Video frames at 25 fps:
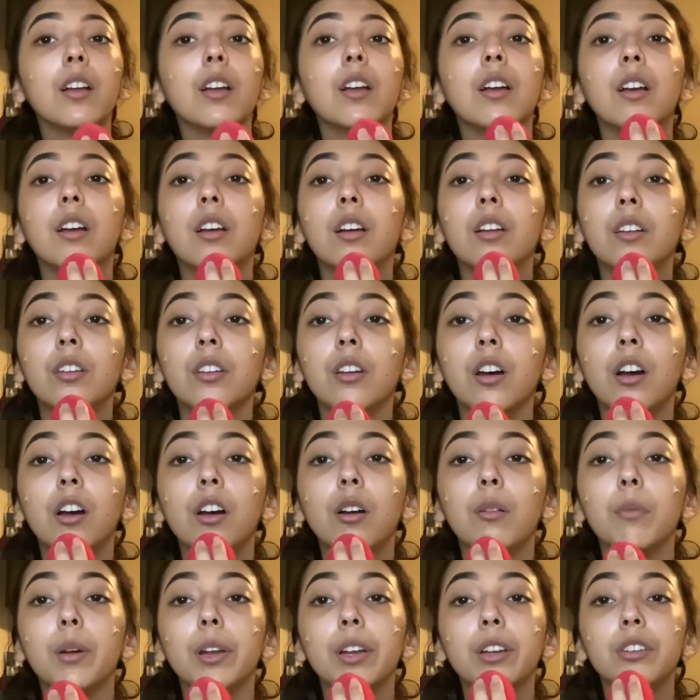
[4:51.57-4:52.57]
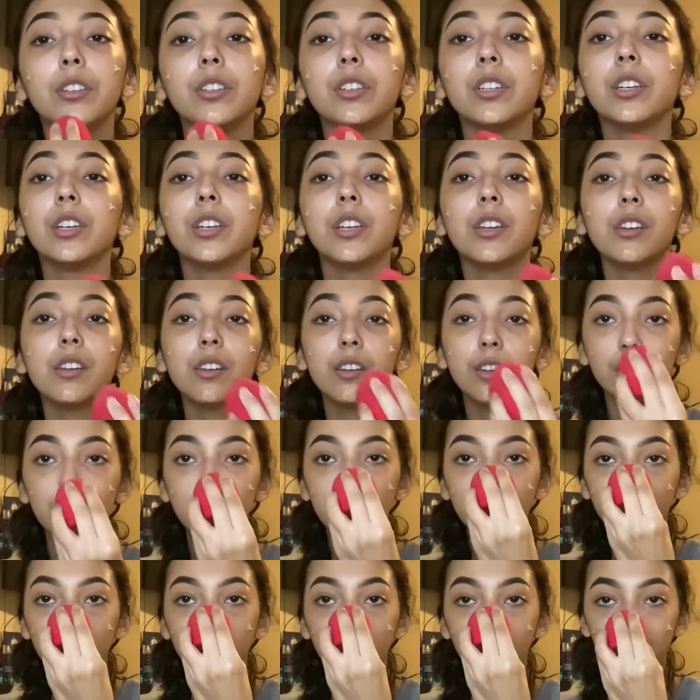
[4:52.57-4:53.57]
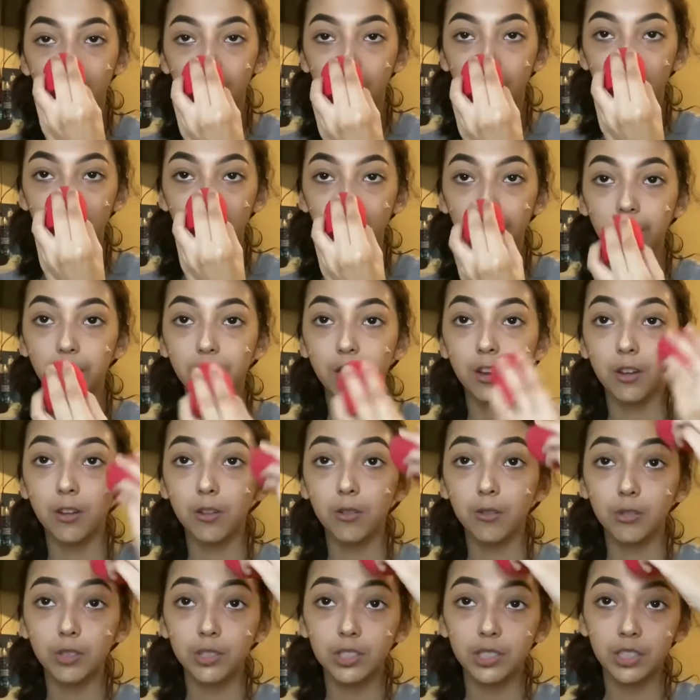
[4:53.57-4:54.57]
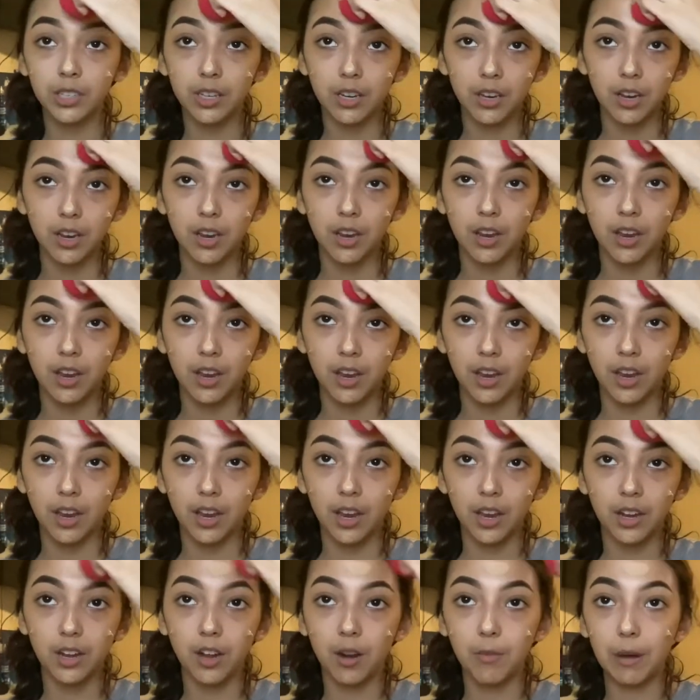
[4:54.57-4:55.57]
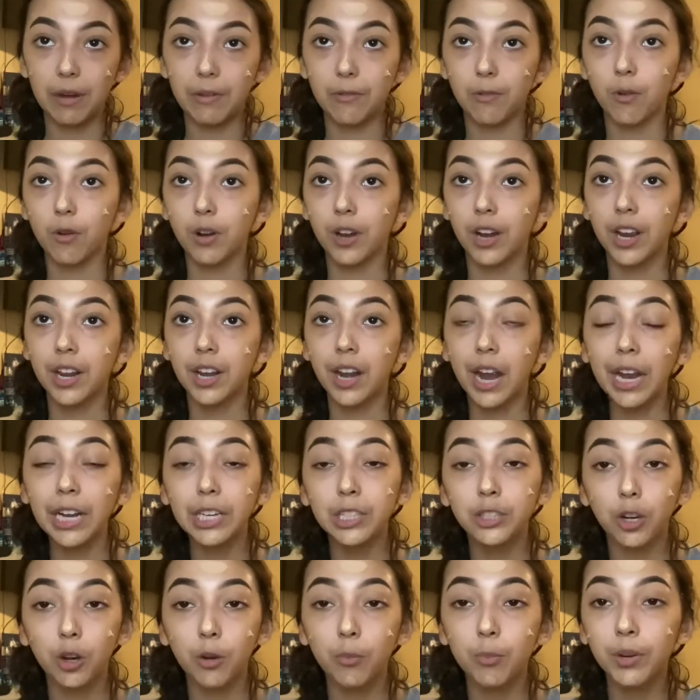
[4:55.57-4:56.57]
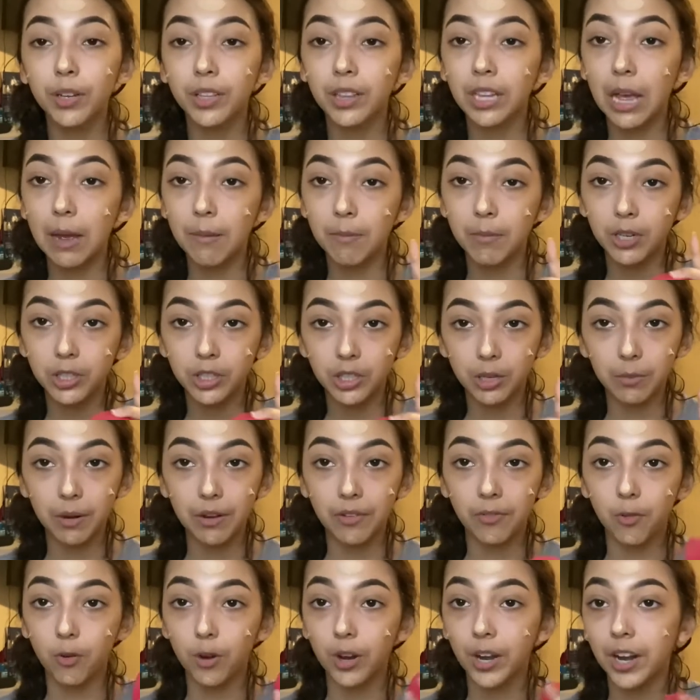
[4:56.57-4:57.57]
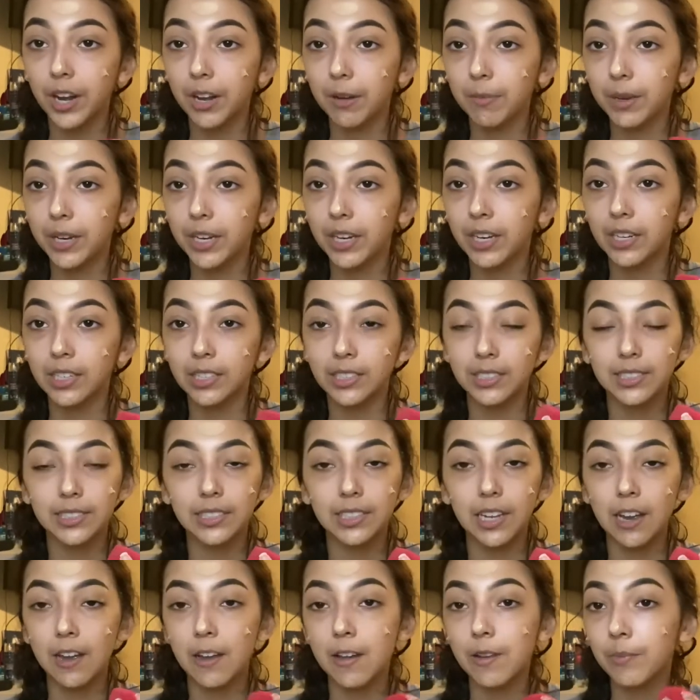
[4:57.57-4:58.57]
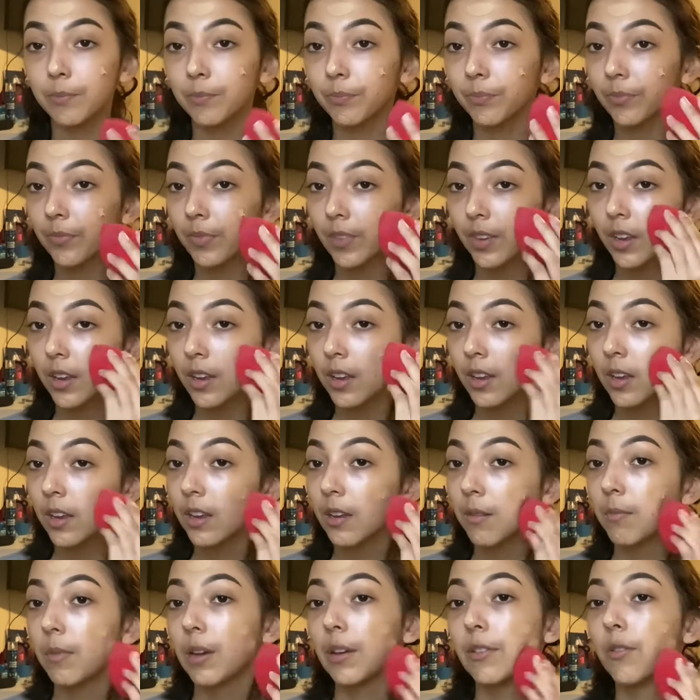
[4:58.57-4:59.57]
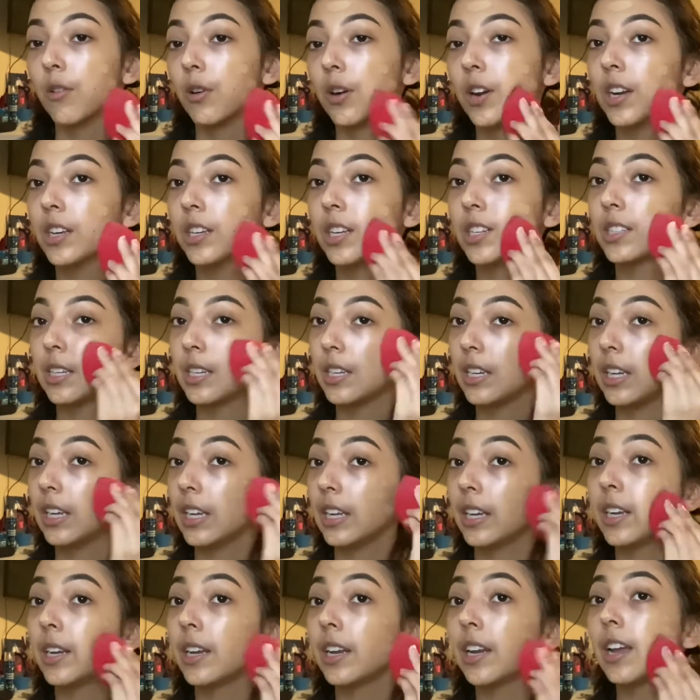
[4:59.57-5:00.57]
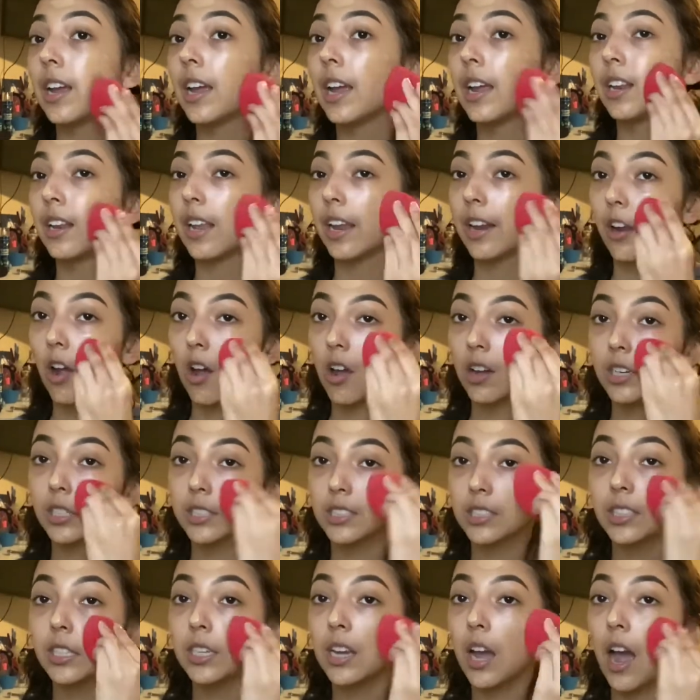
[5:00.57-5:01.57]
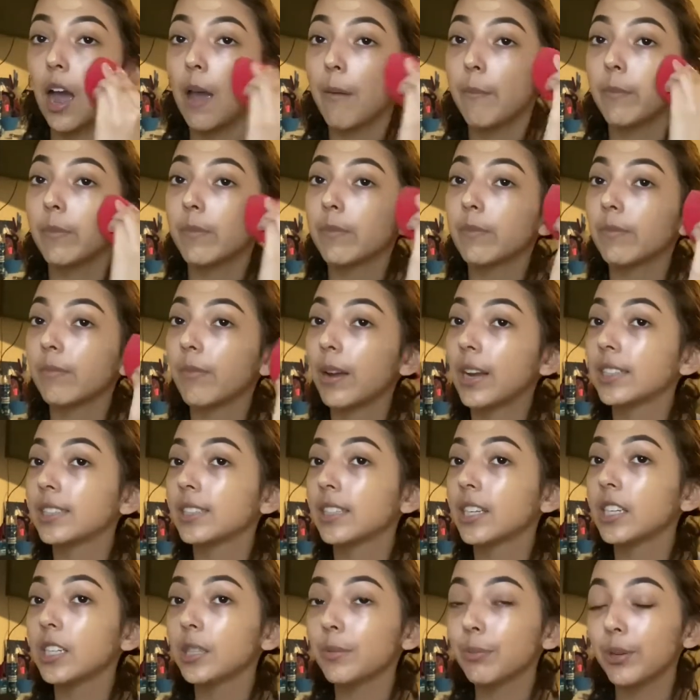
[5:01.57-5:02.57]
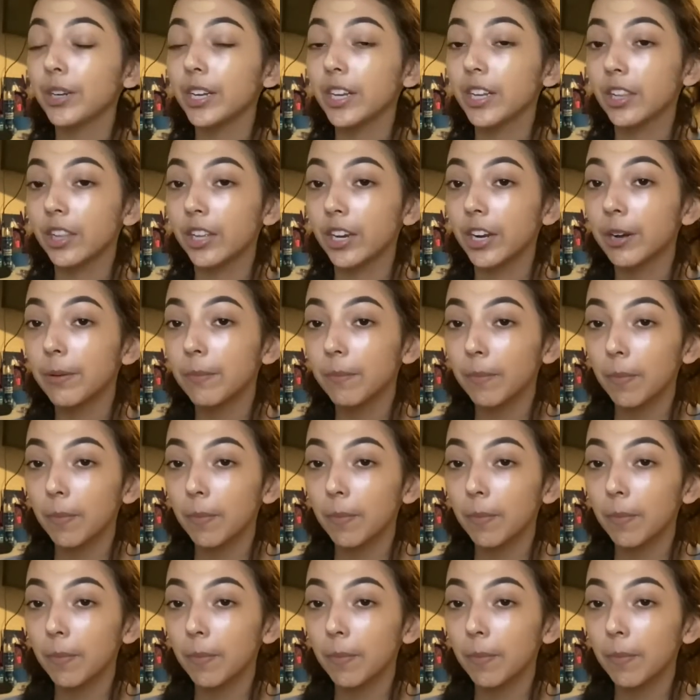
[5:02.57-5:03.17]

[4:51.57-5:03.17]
a dot on my chin, on my nose, and on my forehead. I don't put that much on my forehead because my forehead doesn't need it, and like honestly my skin's pretty clear,